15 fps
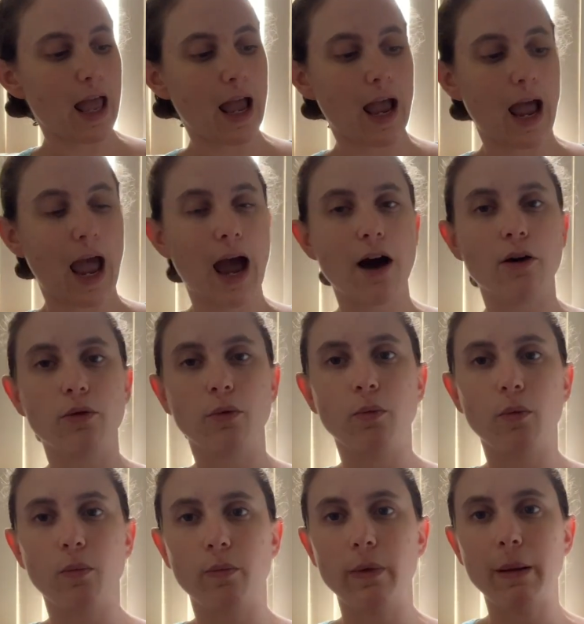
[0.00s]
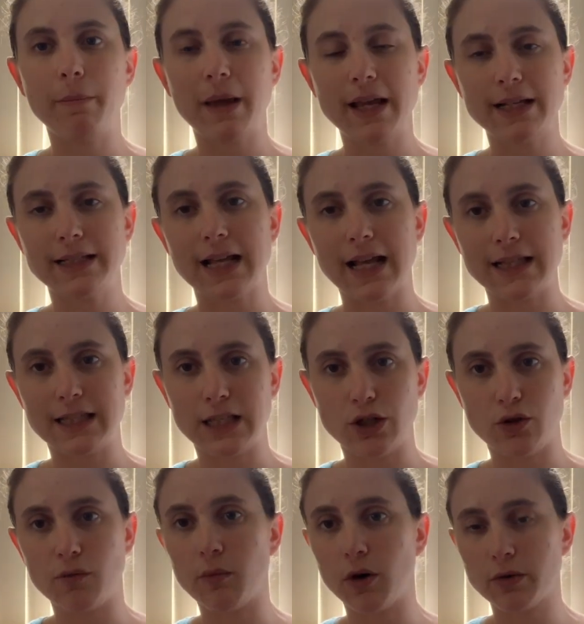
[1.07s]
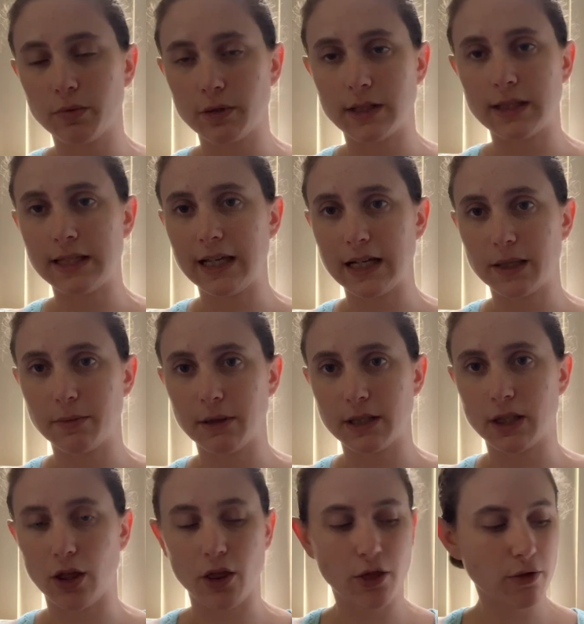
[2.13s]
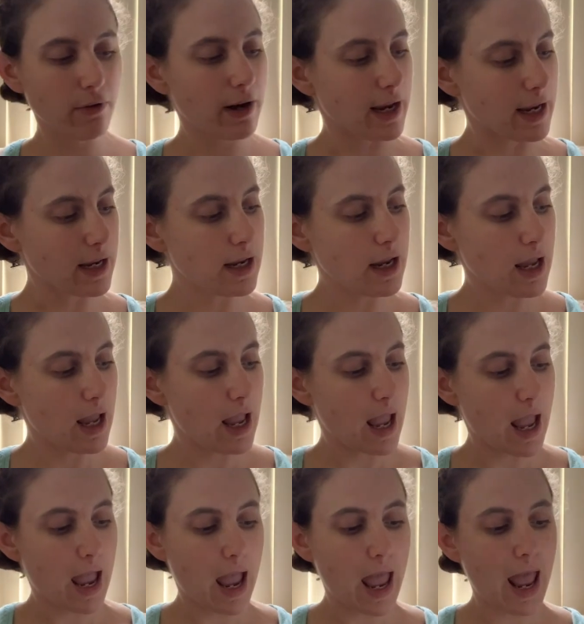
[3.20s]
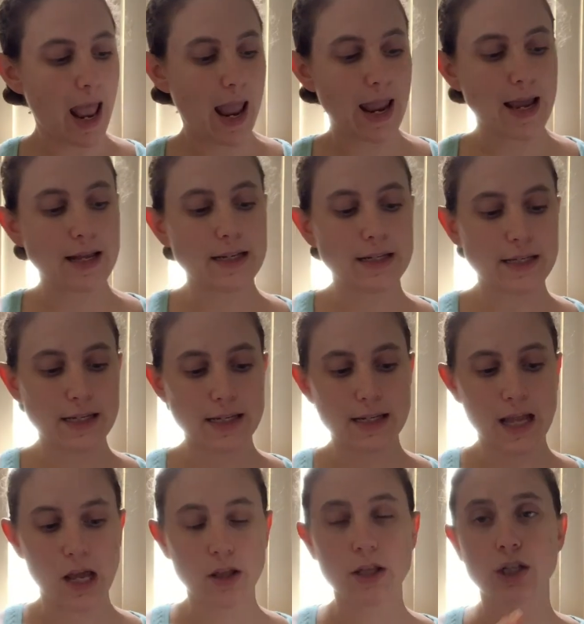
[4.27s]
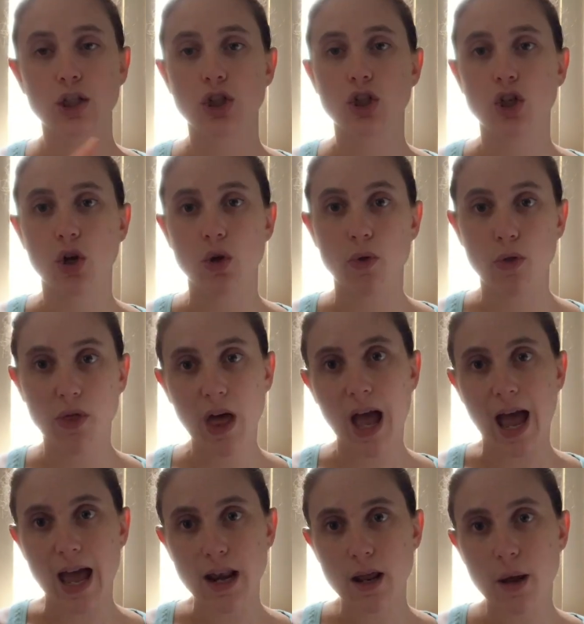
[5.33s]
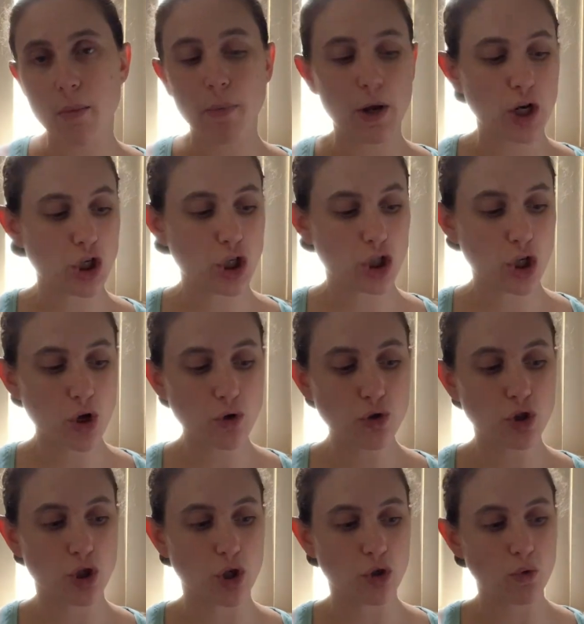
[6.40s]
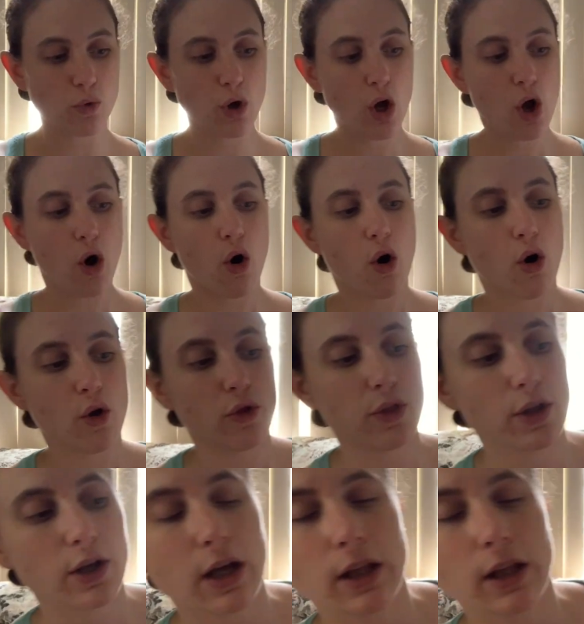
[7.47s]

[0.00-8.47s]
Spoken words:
how it makes sense that you have multiples of 6 plus a 3. And not only does it show you that, but it shows you a